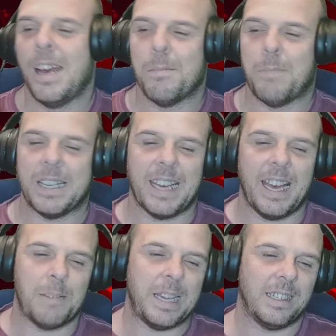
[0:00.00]
But yeah,
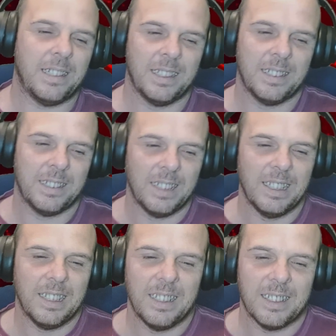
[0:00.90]
I mean,
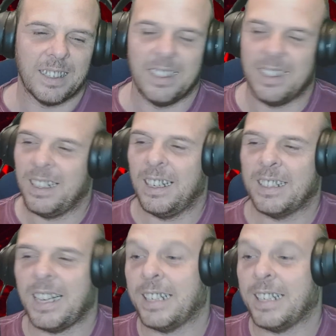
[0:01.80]
that I